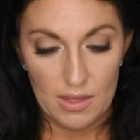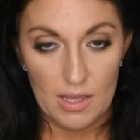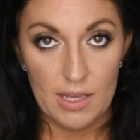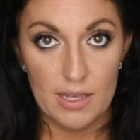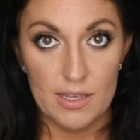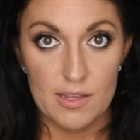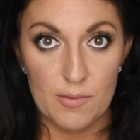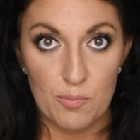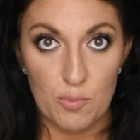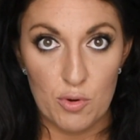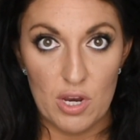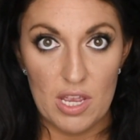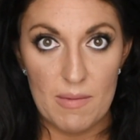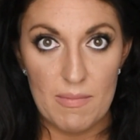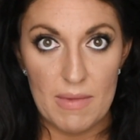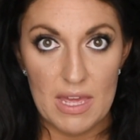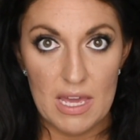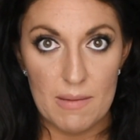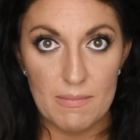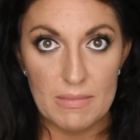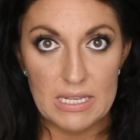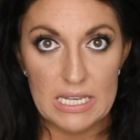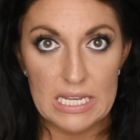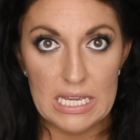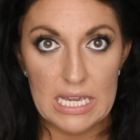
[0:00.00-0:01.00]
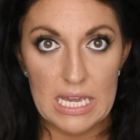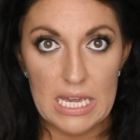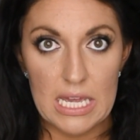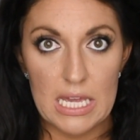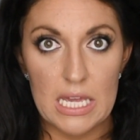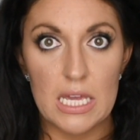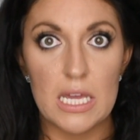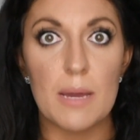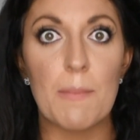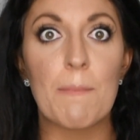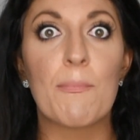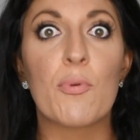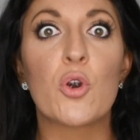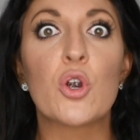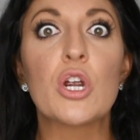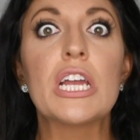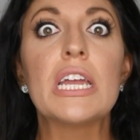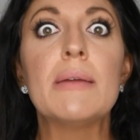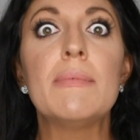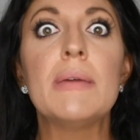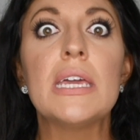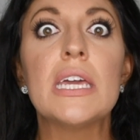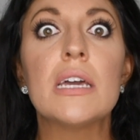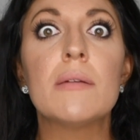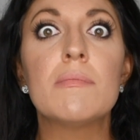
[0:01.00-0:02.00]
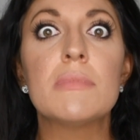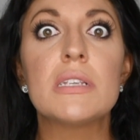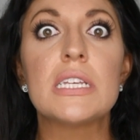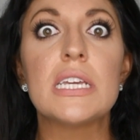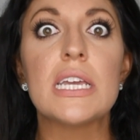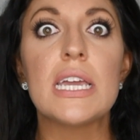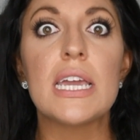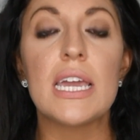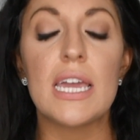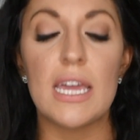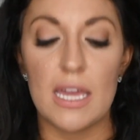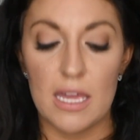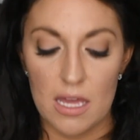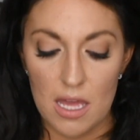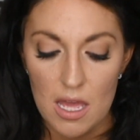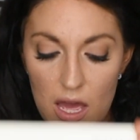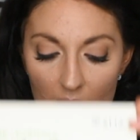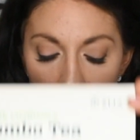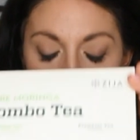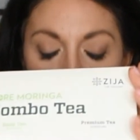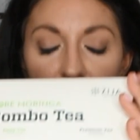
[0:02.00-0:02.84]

is premium tea. Premium tea.